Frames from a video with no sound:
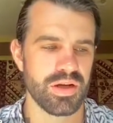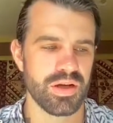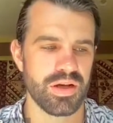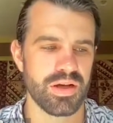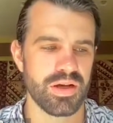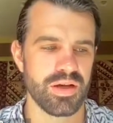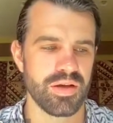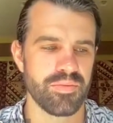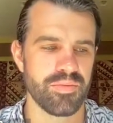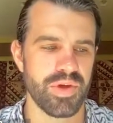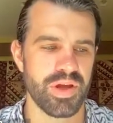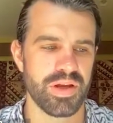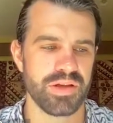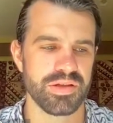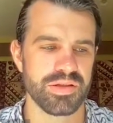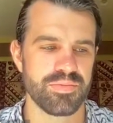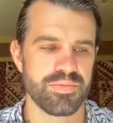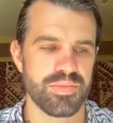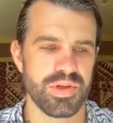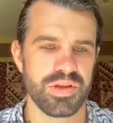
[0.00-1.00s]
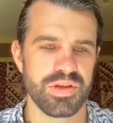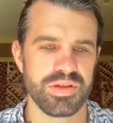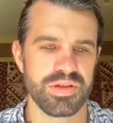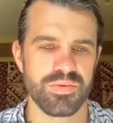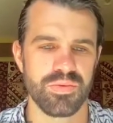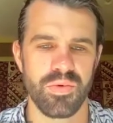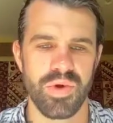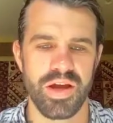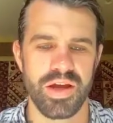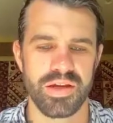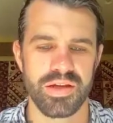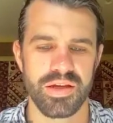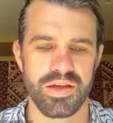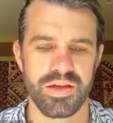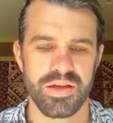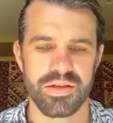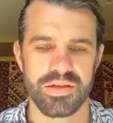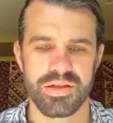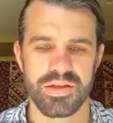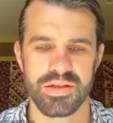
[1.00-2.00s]
and has been this way
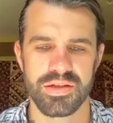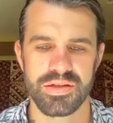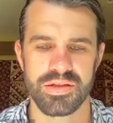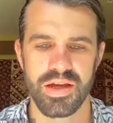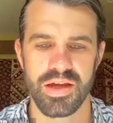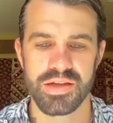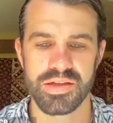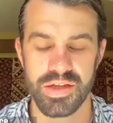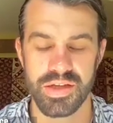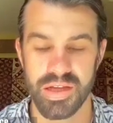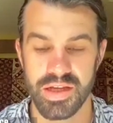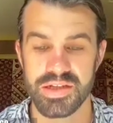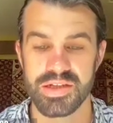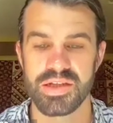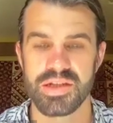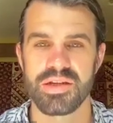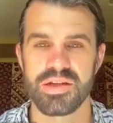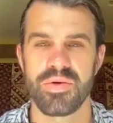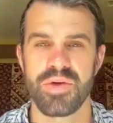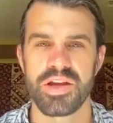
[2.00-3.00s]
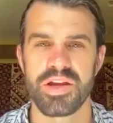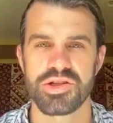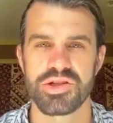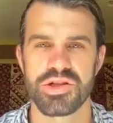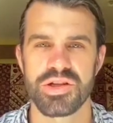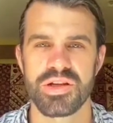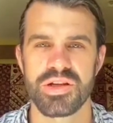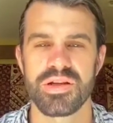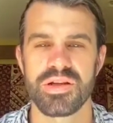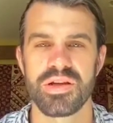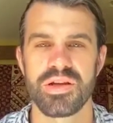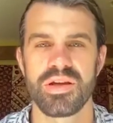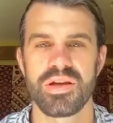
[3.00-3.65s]
as a continuation